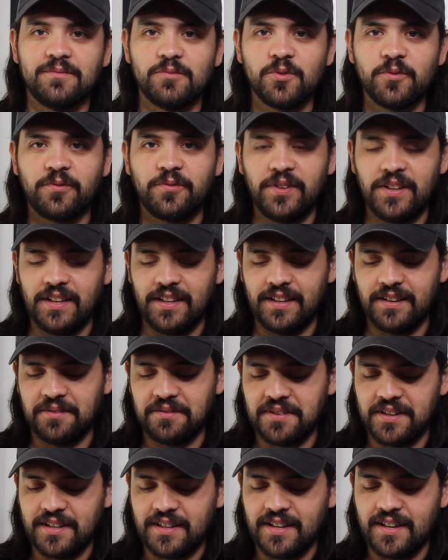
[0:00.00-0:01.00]
We're feeling it
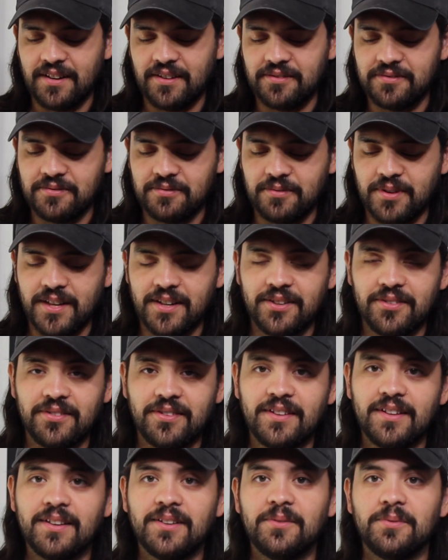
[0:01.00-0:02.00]
right now. Why do you
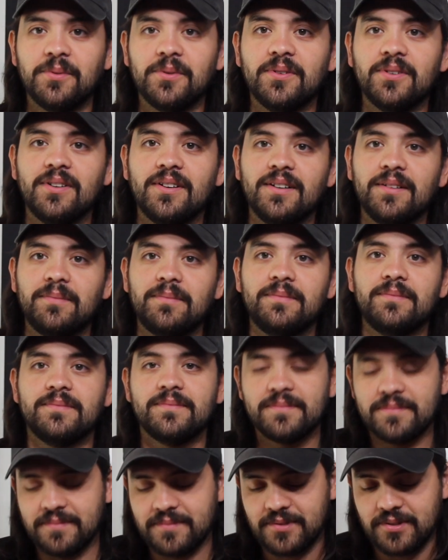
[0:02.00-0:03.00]
think we're
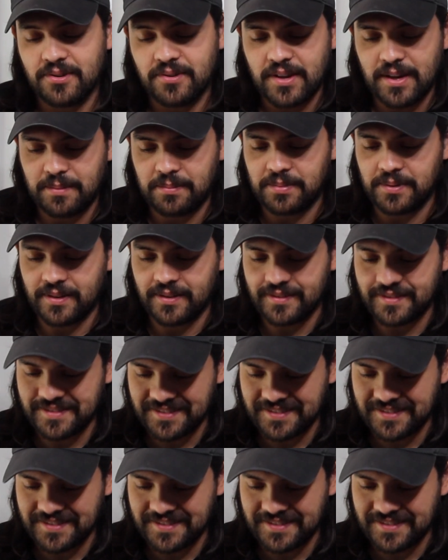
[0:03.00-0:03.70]
so happy?